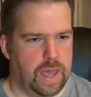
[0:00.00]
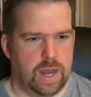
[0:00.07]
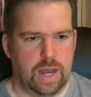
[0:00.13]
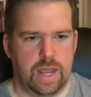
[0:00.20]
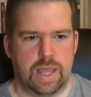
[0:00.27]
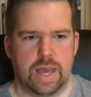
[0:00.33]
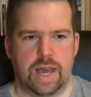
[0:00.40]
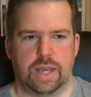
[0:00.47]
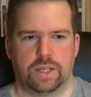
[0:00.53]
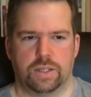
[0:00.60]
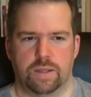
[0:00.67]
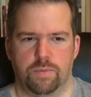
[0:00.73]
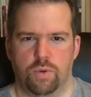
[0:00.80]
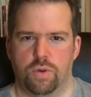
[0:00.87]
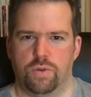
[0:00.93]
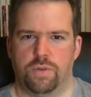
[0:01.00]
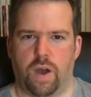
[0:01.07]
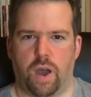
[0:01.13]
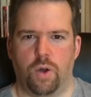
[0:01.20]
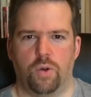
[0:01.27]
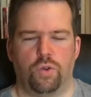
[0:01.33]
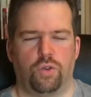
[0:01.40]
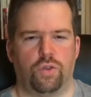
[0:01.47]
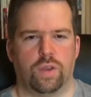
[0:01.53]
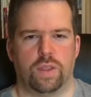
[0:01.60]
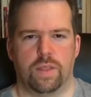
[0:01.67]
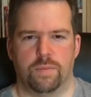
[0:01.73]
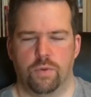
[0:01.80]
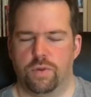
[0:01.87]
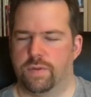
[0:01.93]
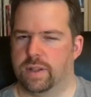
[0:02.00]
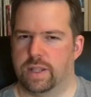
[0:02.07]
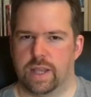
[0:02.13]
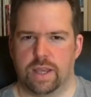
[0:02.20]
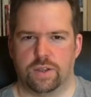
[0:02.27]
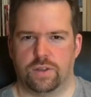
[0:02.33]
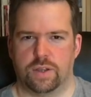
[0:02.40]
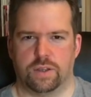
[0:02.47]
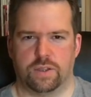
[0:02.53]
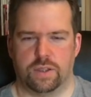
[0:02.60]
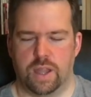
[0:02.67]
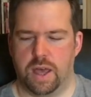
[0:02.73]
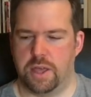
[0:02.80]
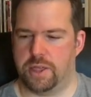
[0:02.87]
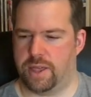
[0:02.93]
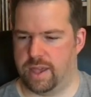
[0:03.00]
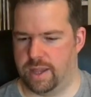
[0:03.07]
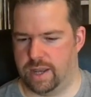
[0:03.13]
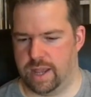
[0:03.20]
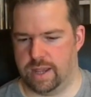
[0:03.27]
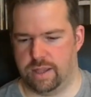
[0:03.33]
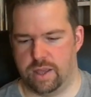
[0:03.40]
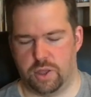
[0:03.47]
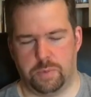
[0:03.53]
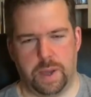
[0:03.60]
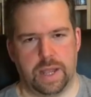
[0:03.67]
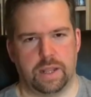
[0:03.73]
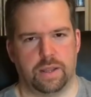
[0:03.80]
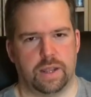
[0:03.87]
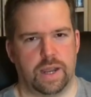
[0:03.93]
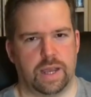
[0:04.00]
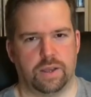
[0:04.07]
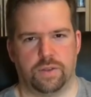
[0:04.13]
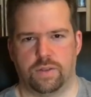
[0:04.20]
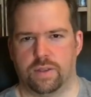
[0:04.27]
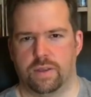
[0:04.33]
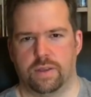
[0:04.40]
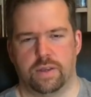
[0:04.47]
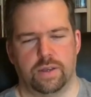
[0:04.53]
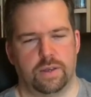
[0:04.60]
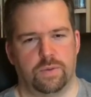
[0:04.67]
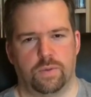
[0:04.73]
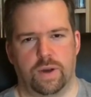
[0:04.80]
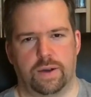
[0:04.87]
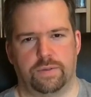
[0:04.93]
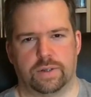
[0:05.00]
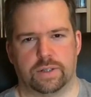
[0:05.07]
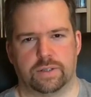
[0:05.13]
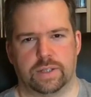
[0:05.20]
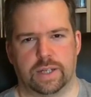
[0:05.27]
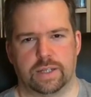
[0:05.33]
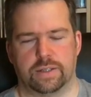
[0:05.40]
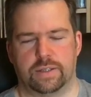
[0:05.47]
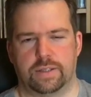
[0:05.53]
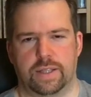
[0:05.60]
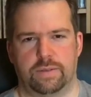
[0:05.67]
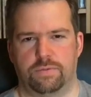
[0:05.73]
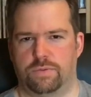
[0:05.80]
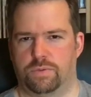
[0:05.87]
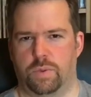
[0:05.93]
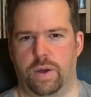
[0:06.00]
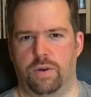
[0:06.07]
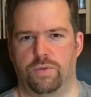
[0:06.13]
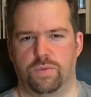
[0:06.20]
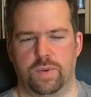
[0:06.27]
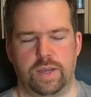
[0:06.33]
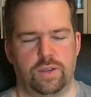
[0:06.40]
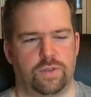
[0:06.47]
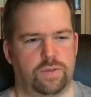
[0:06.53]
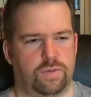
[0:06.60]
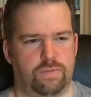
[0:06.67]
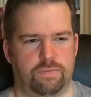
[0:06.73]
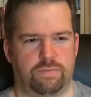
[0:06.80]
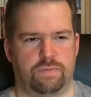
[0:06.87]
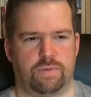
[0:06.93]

And then you actually move house and the moving day is just nuts, and then you spend the next, 6-12 weeks,